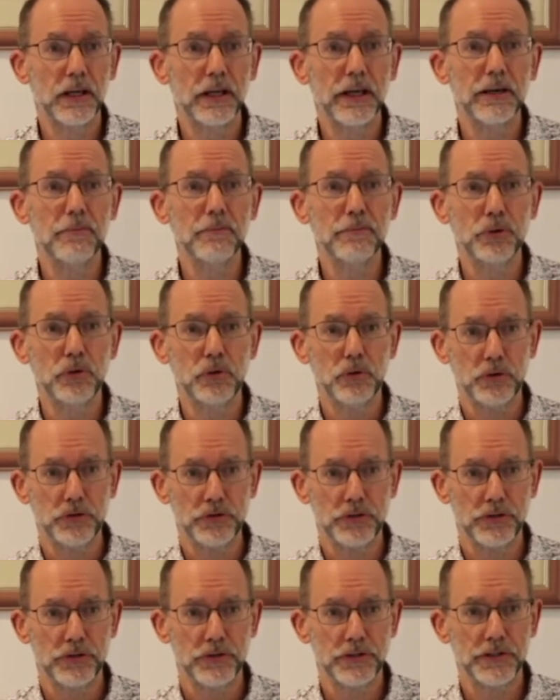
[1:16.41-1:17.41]

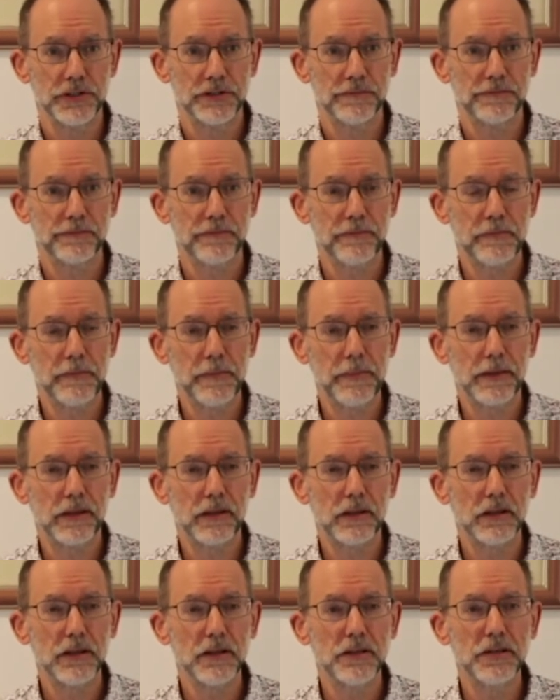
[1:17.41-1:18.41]
Important.
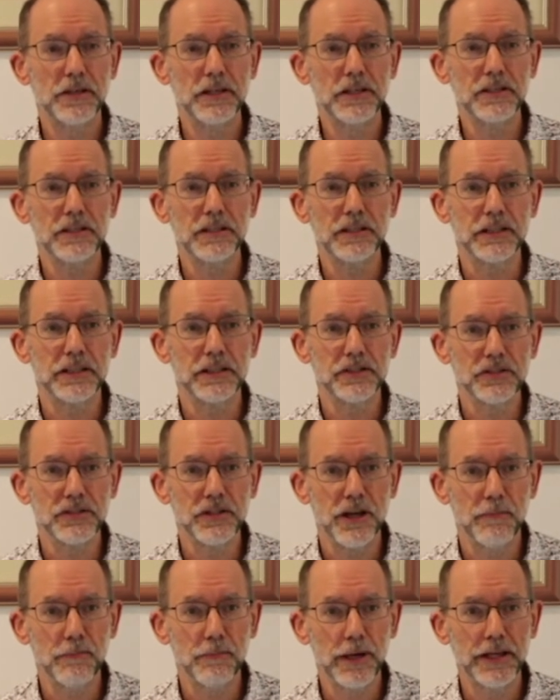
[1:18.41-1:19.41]
These lists
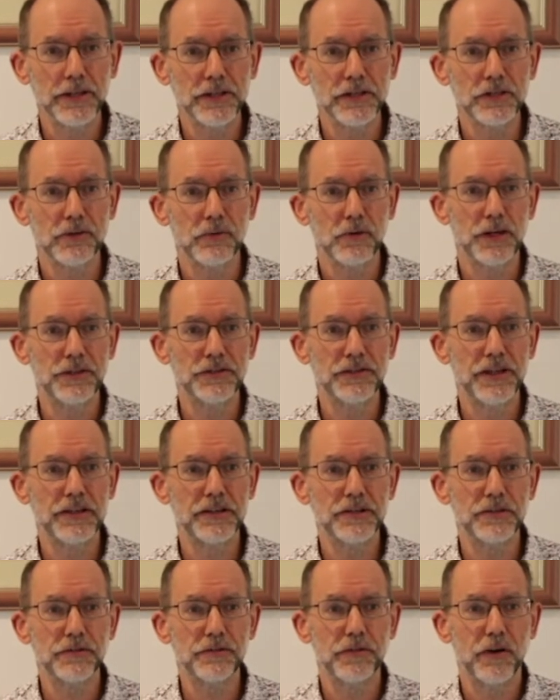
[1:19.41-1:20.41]
are meant to
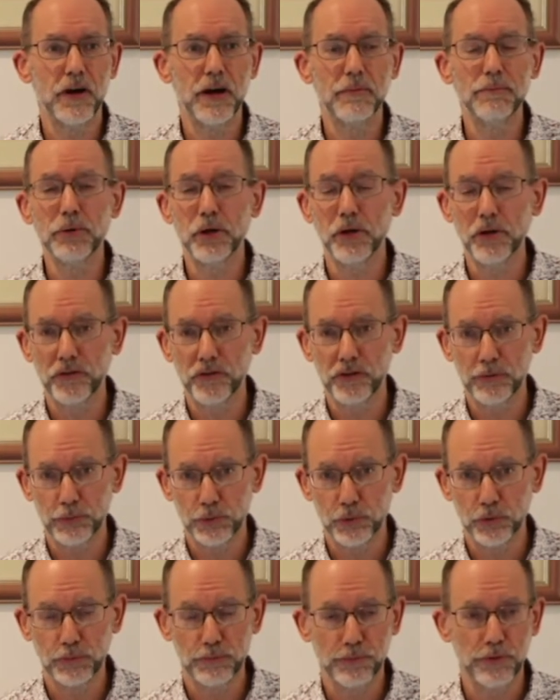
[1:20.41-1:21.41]
identify
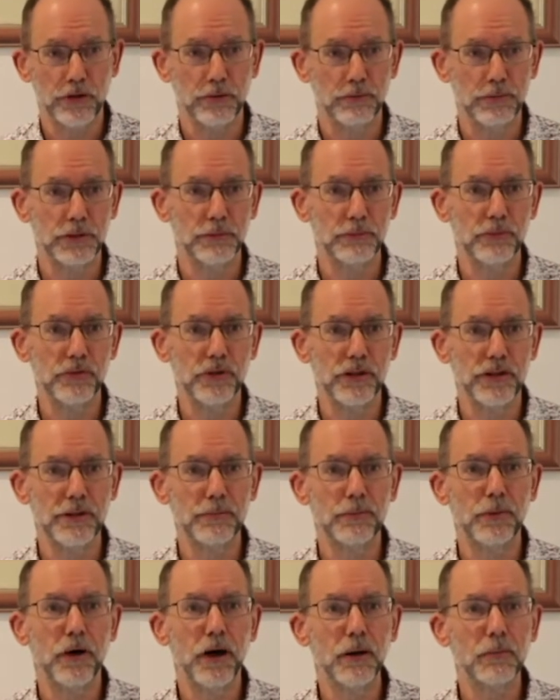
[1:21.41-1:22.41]
possible problems in the
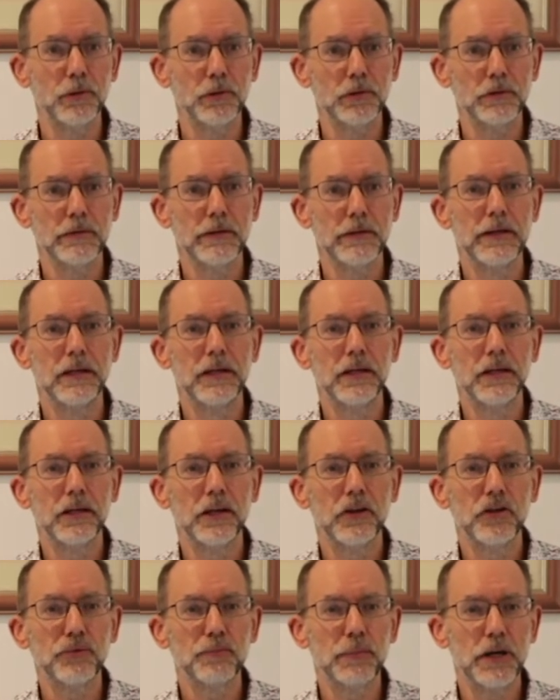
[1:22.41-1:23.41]
Bible,
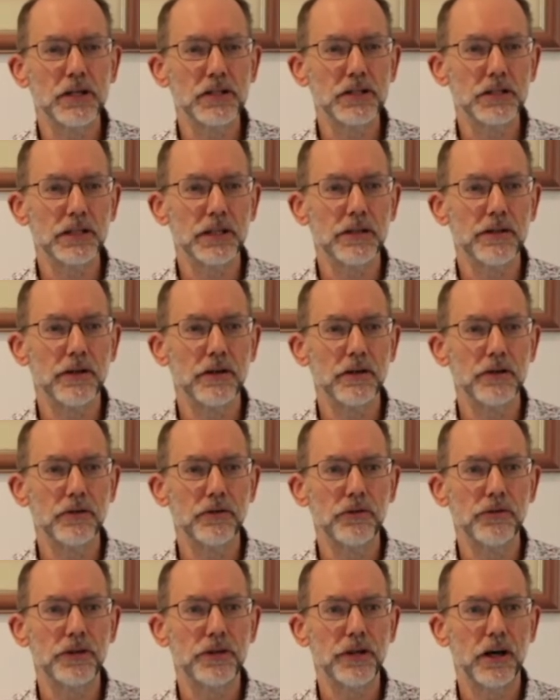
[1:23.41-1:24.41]
especially
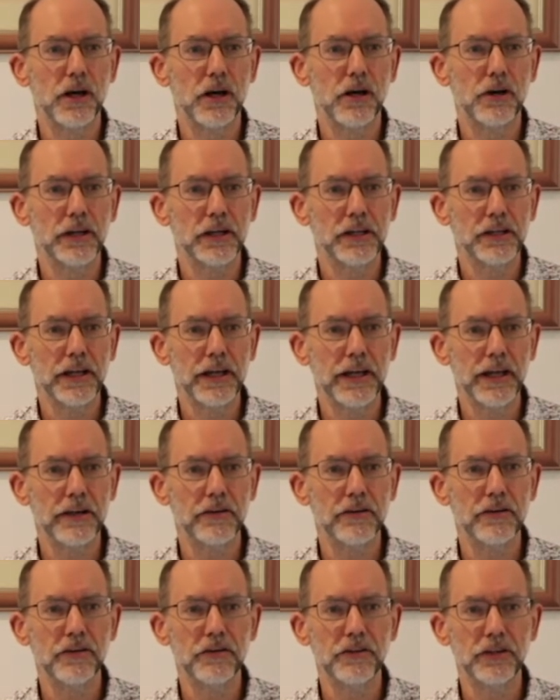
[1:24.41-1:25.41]
those that are
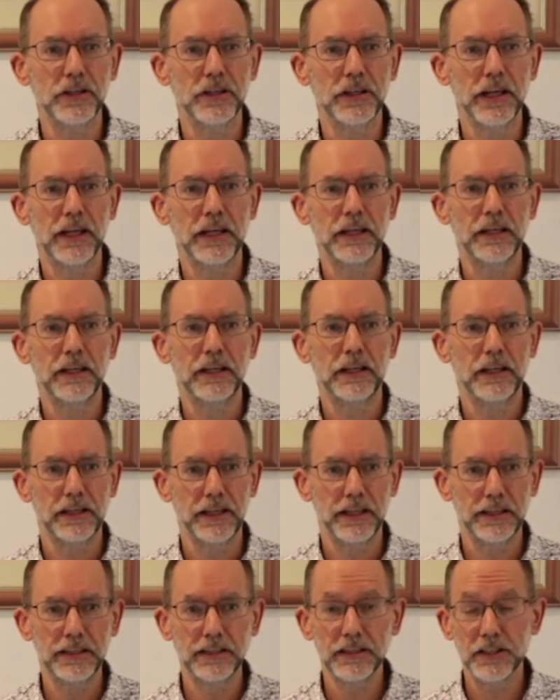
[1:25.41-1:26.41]
inherent in
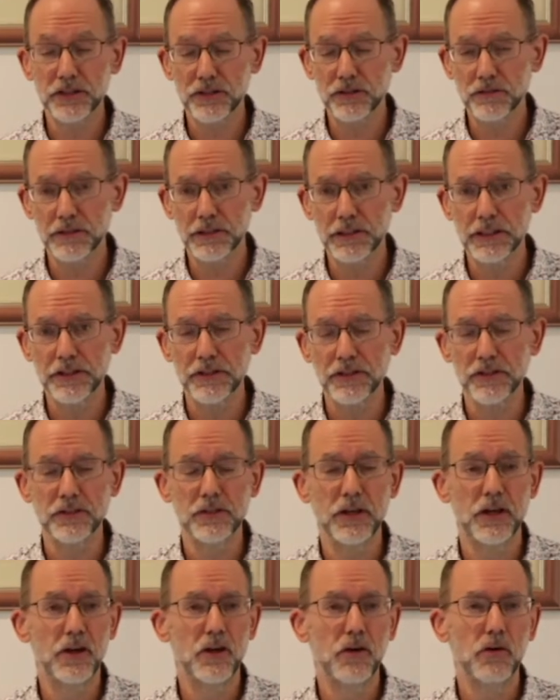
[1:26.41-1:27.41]
a literalist
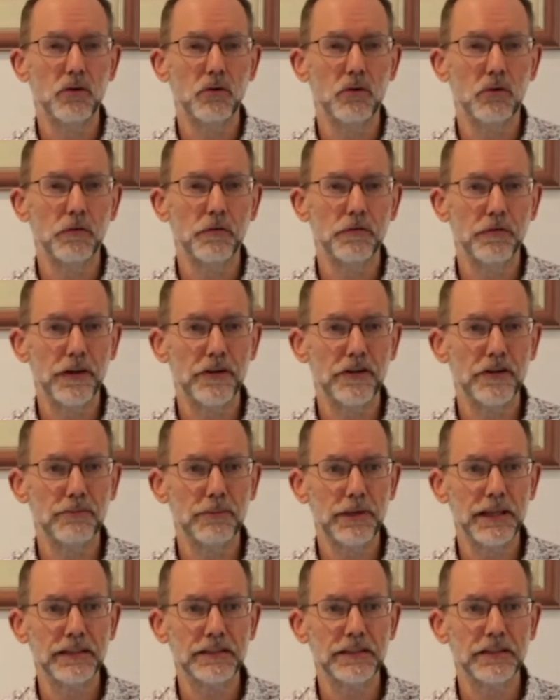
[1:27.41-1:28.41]
or
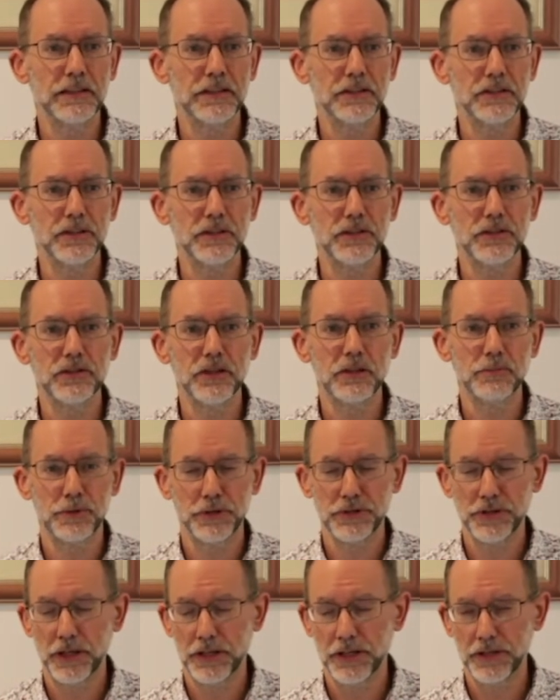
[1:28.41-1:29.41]
fundamentalist
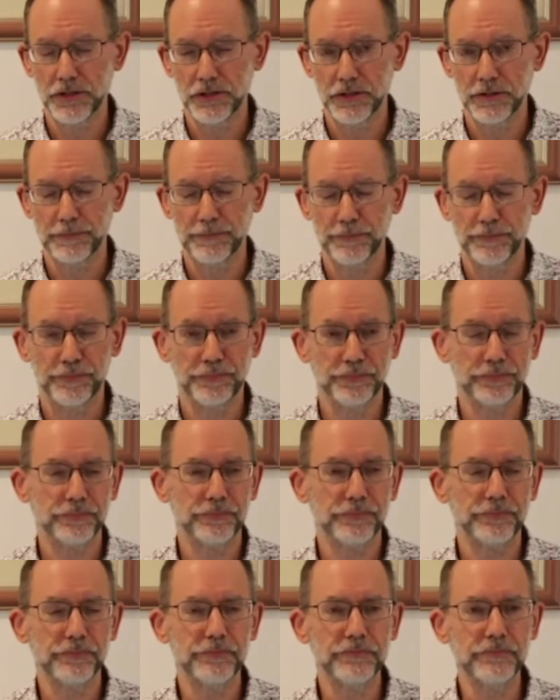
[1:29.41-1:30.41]
interpretation.
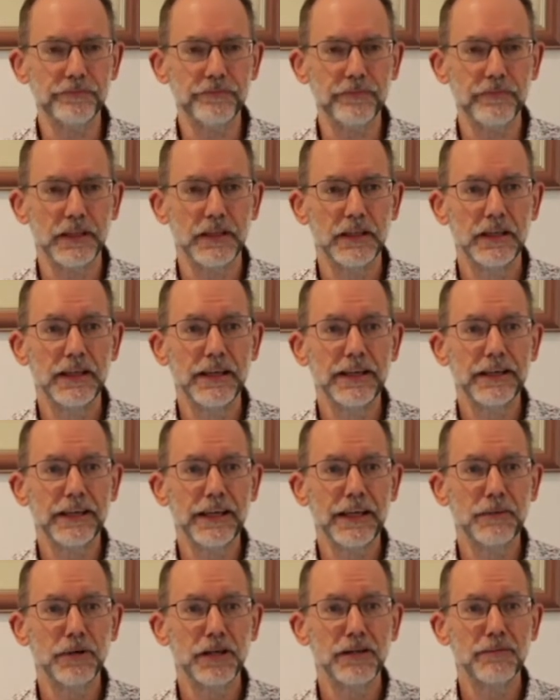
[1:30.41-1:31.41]

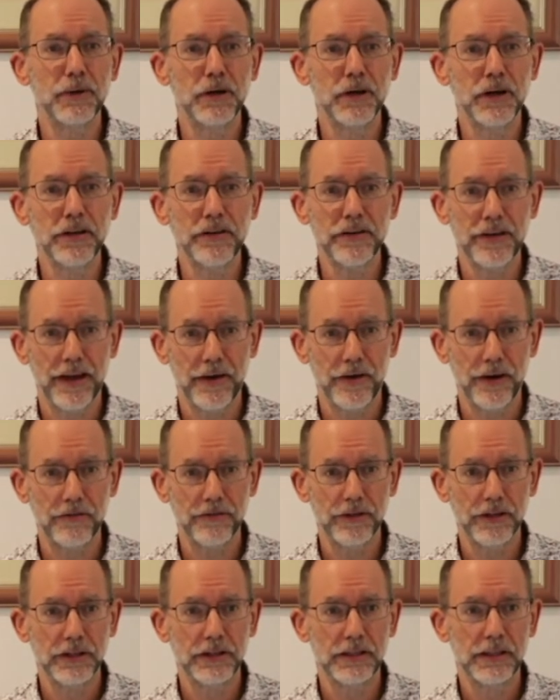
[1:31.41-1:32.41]
Keep in mind,
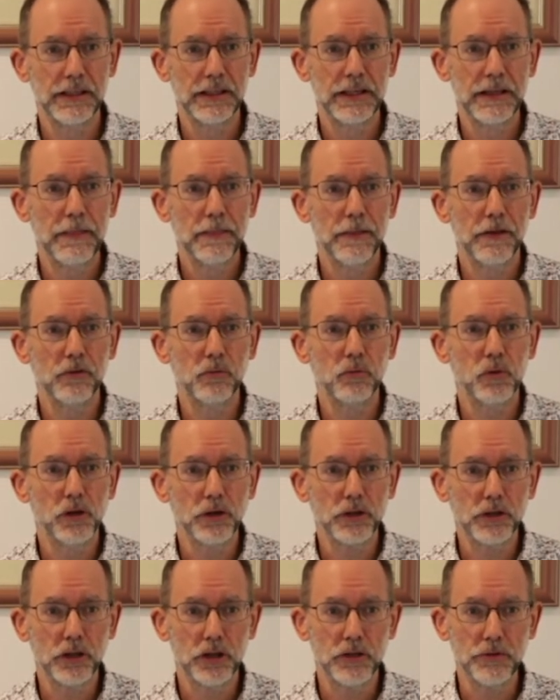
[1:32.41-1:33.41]
however, that
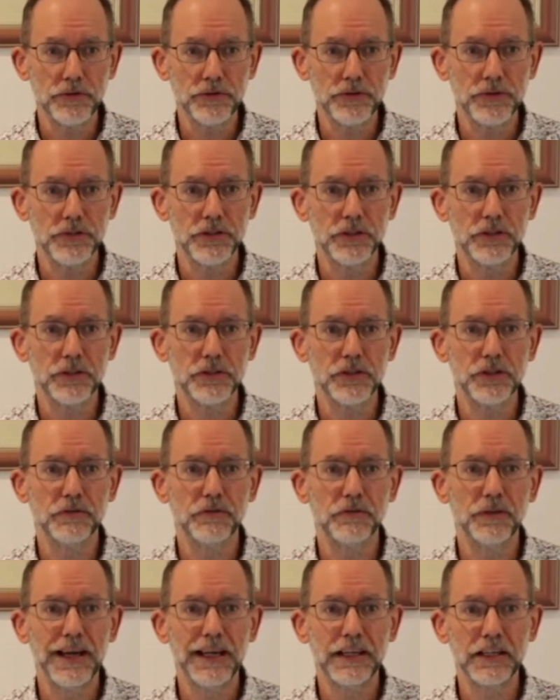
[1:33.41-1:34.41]
what constitutes a
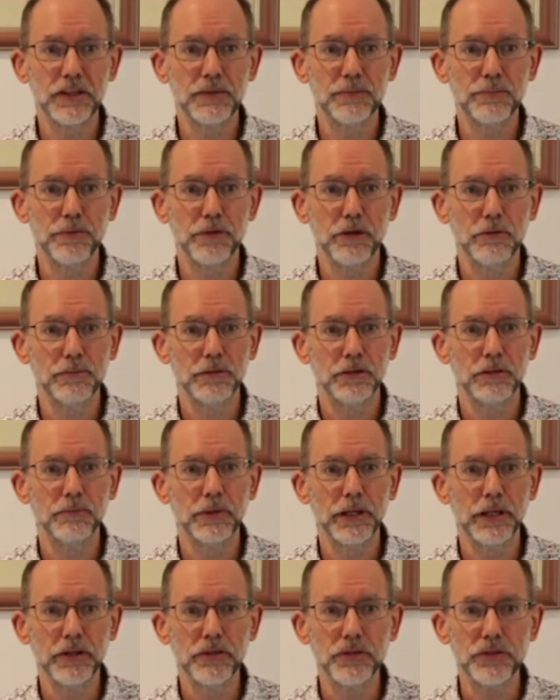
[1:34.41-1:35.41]
valid problem
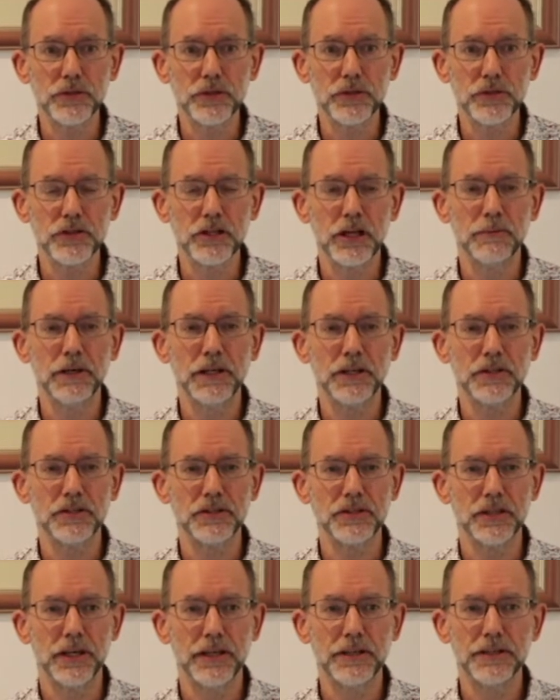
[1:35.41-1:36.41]
is to some
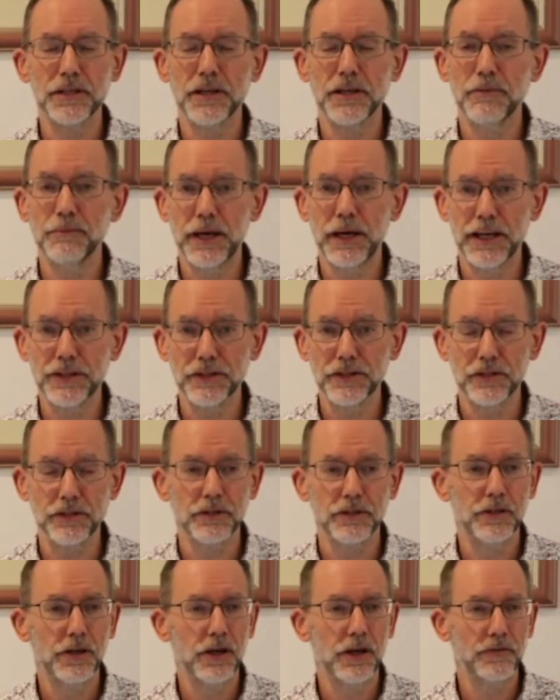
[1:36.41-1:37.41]
extent a matter
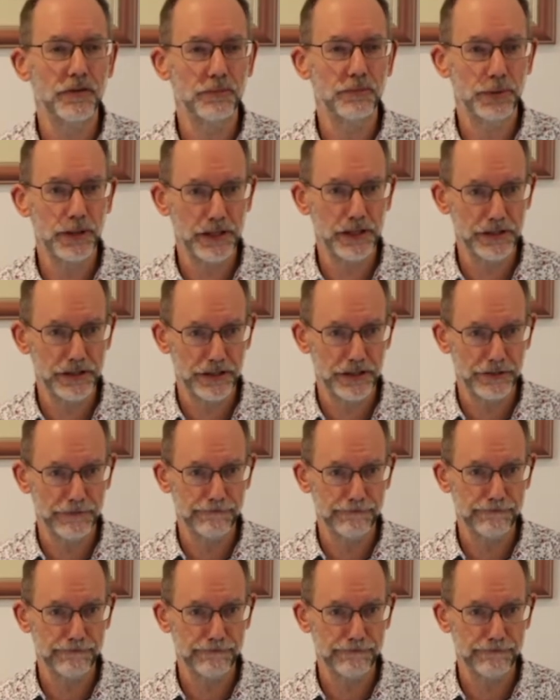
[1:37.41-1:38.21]
of opinion.